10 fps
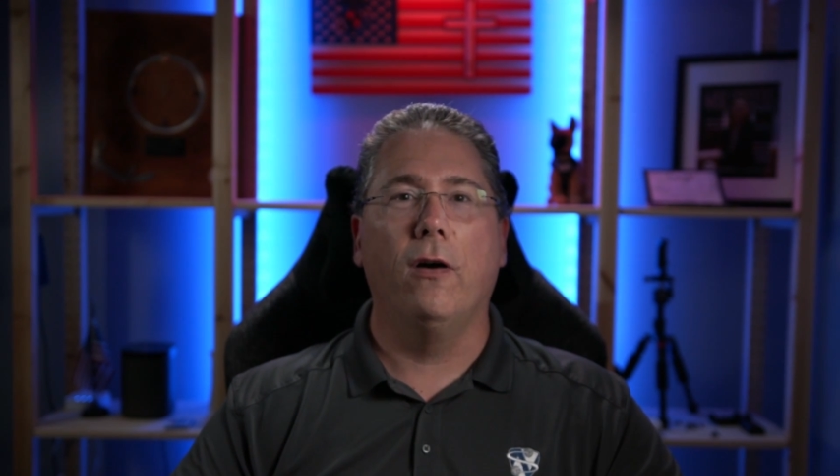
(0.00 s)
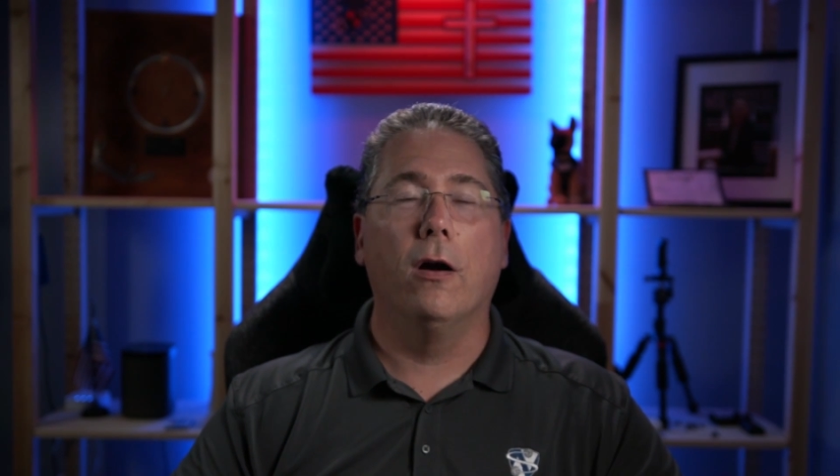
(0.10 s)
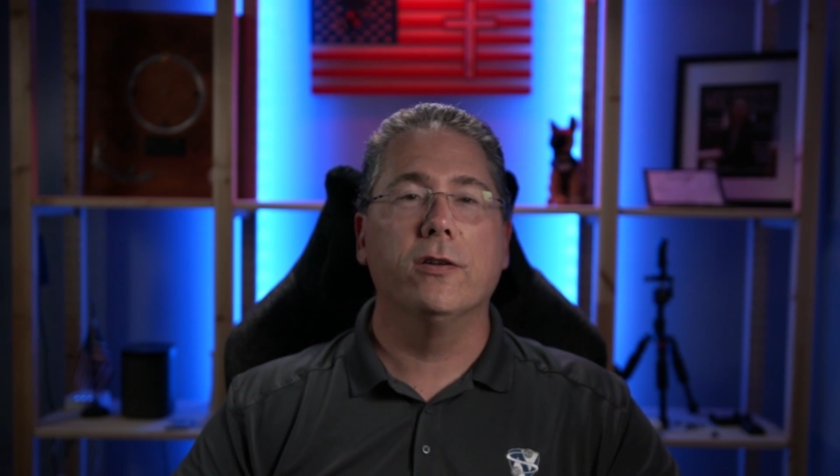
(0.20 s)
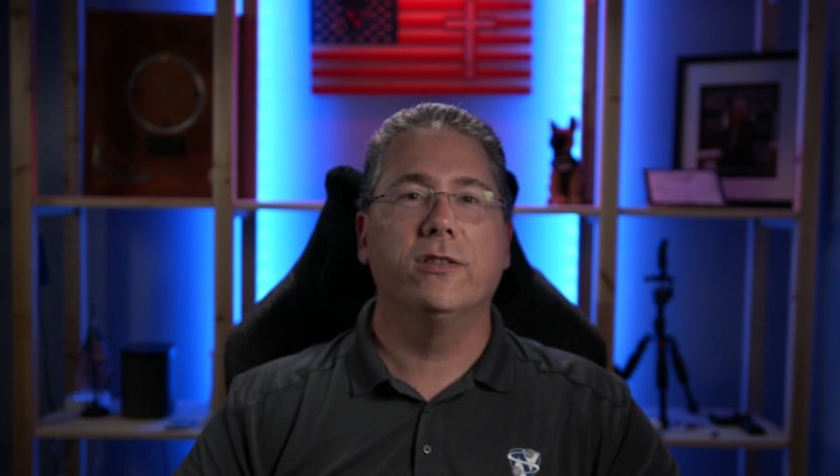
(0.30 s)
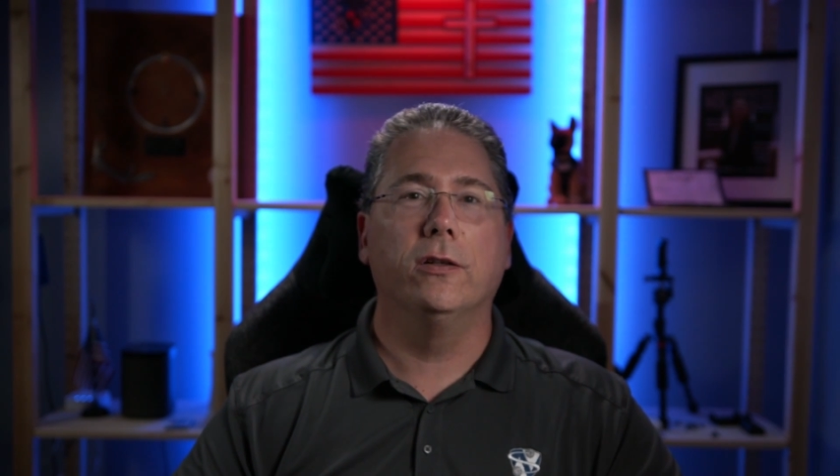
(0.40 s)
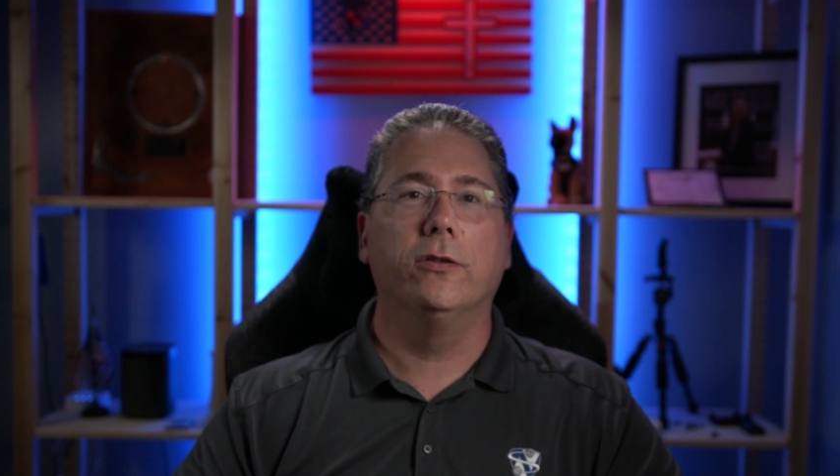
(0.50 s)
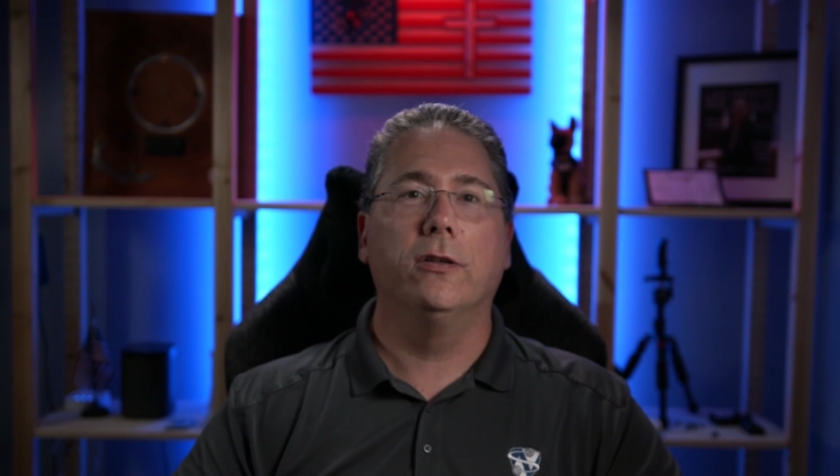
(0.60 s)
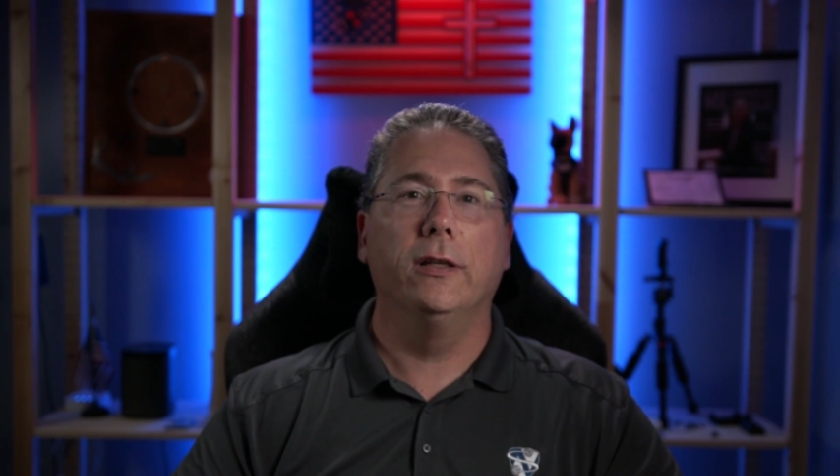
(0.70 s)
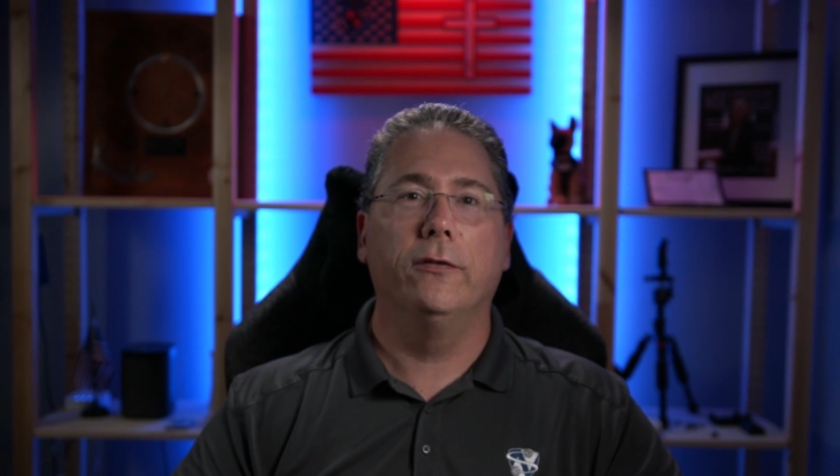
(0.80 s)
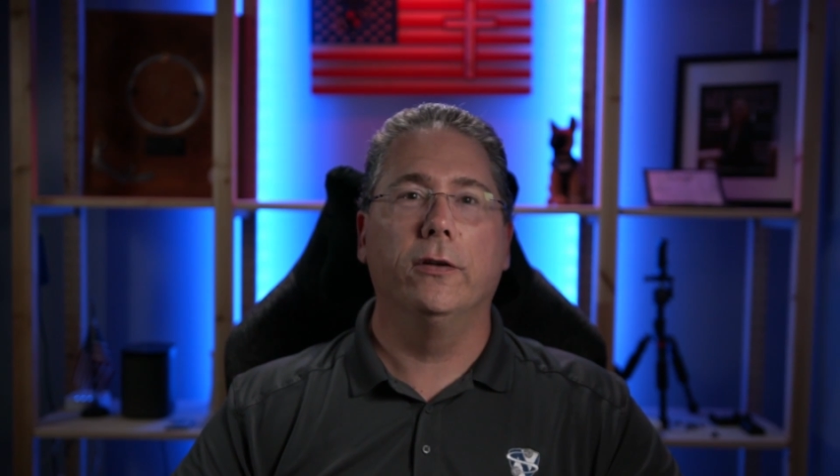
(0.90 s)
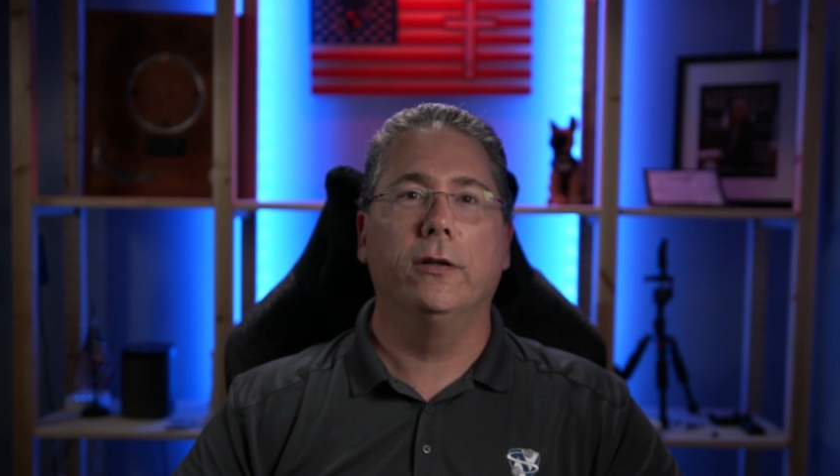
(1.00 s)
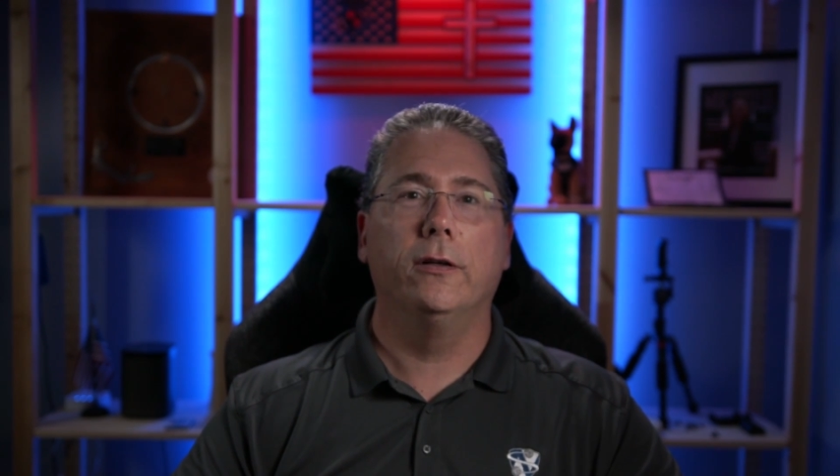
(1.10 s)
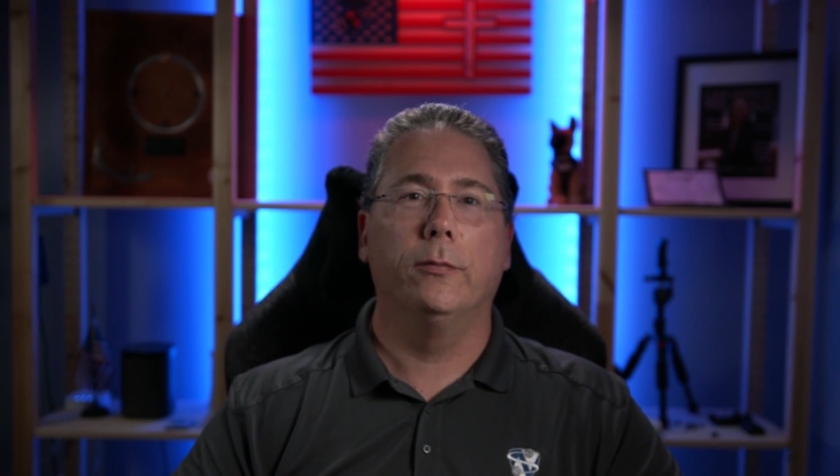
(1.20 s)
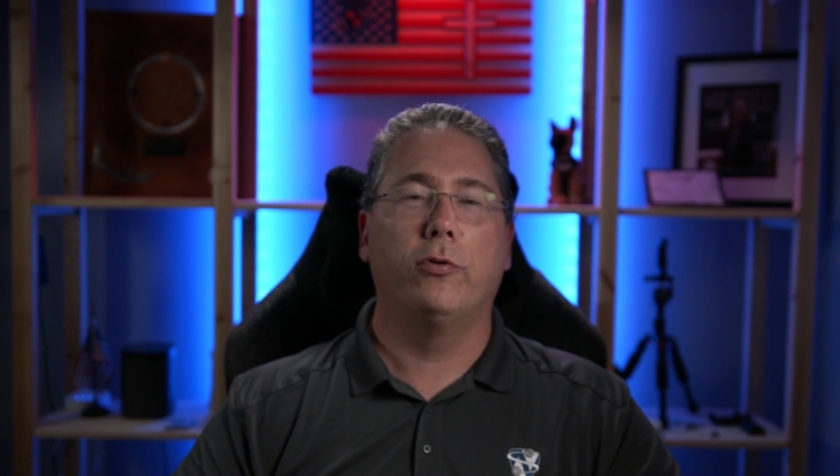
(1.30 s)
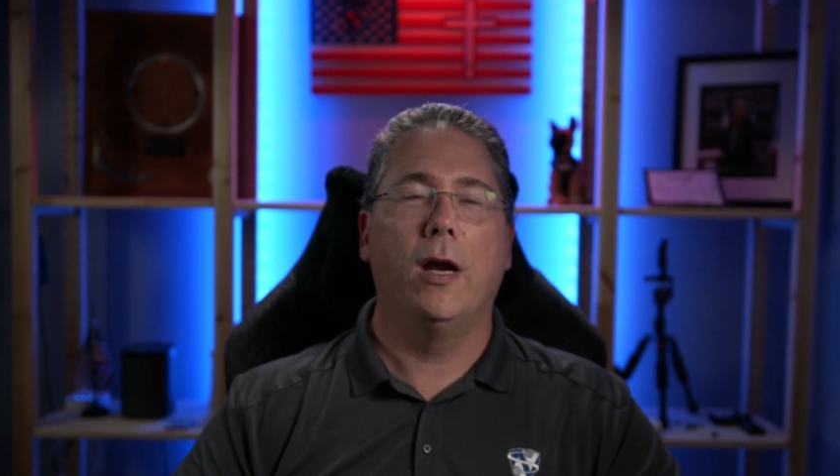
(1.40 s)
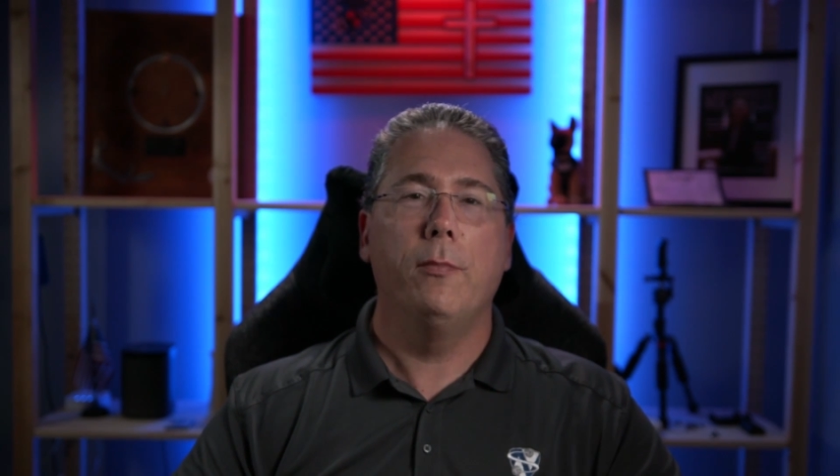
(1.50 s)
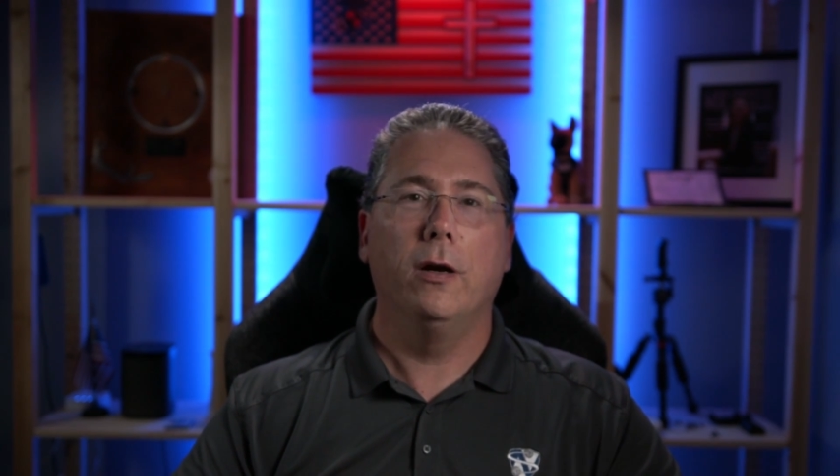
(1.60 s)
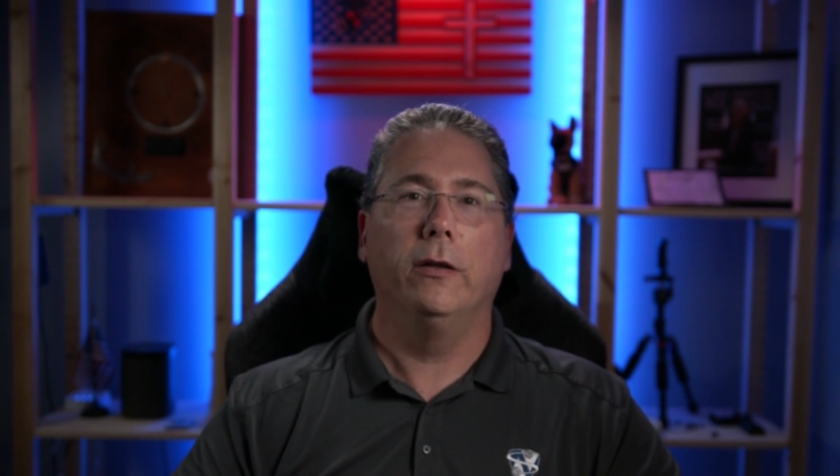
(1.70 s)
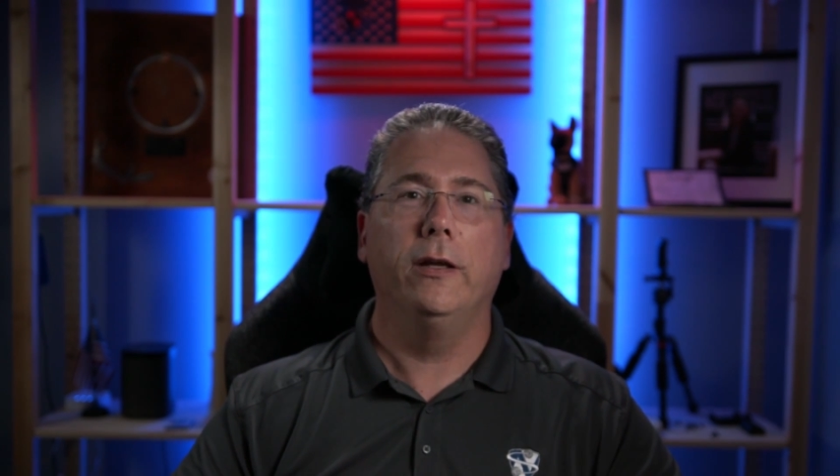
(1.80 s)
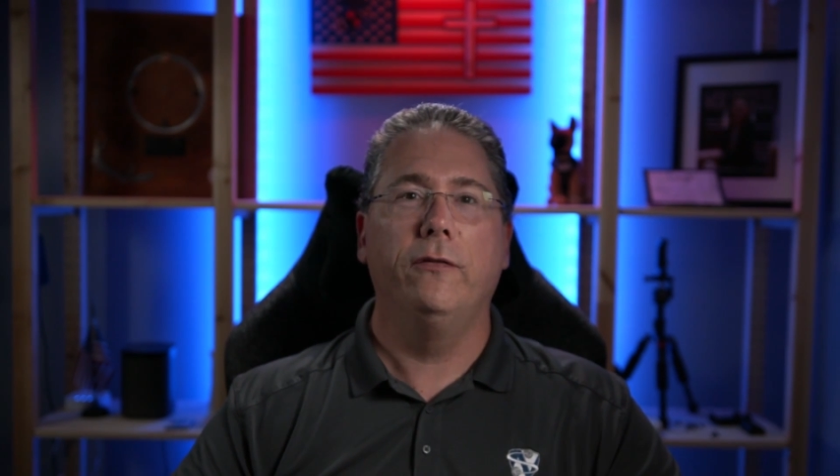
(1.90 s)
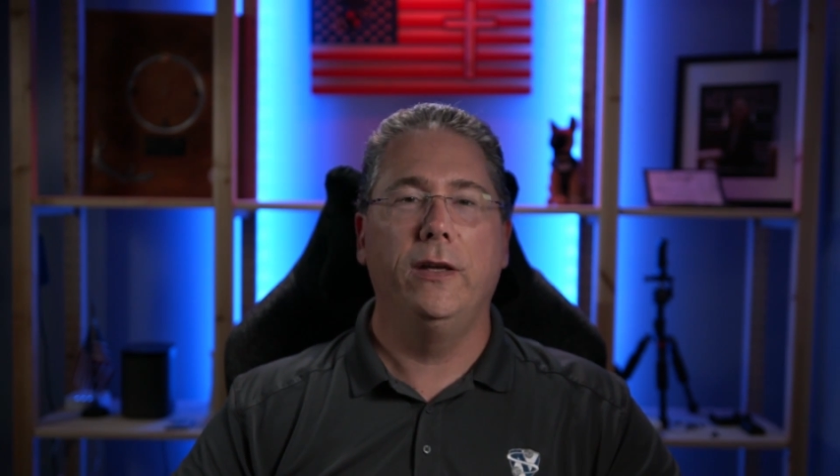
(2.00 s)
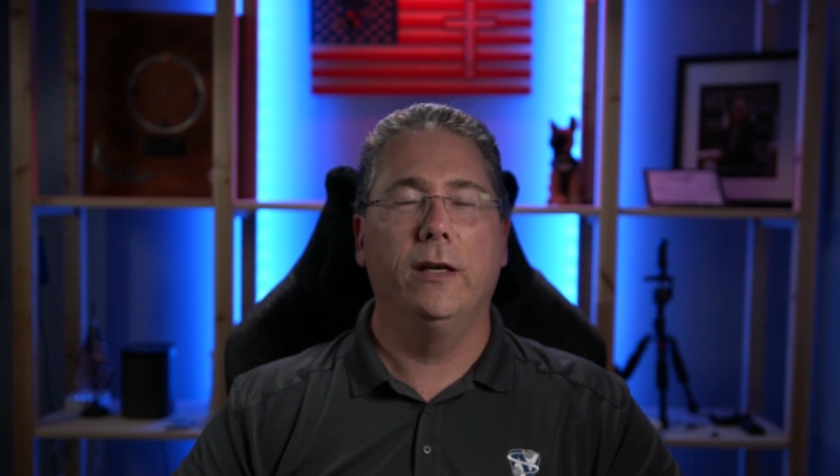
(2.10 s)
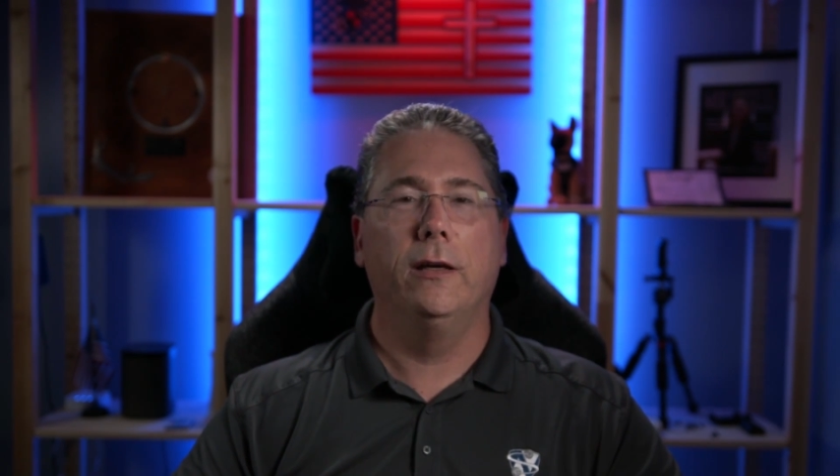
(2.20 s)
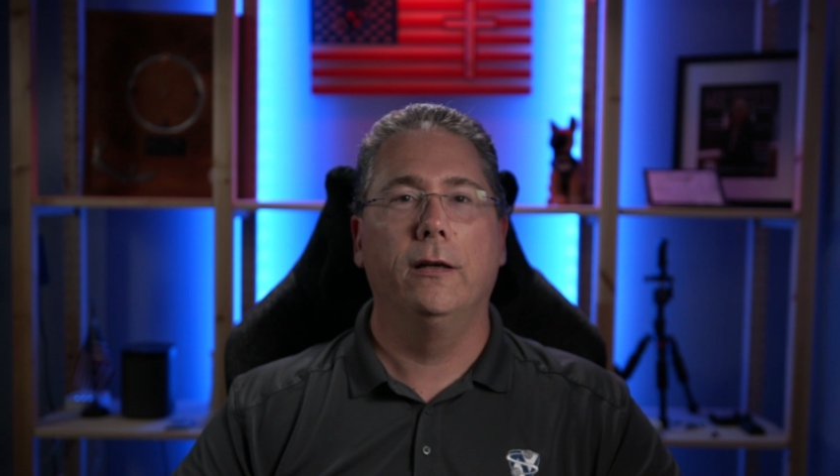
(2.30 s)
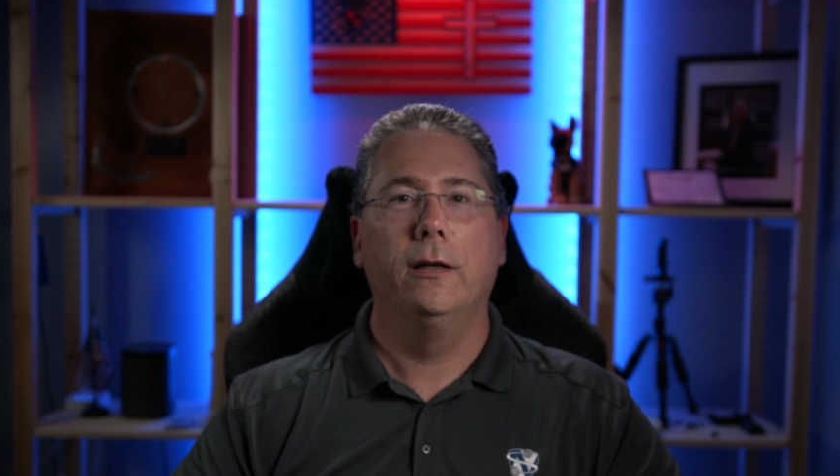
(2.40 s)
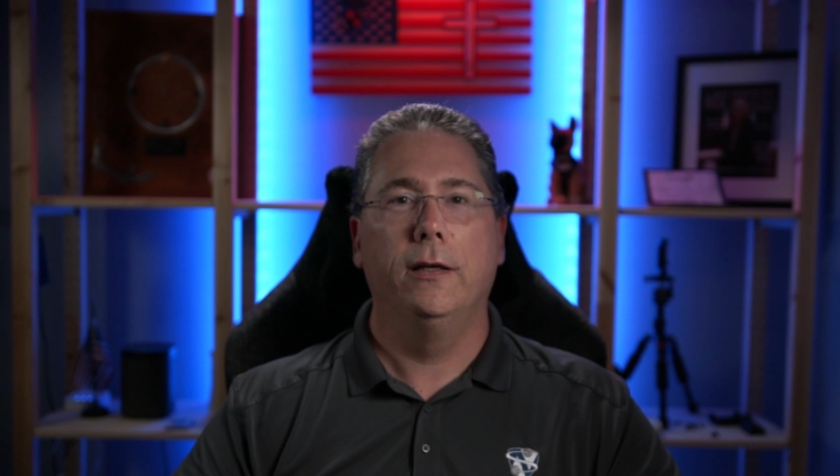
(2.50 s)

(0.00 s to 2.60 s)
are still delivered primarily via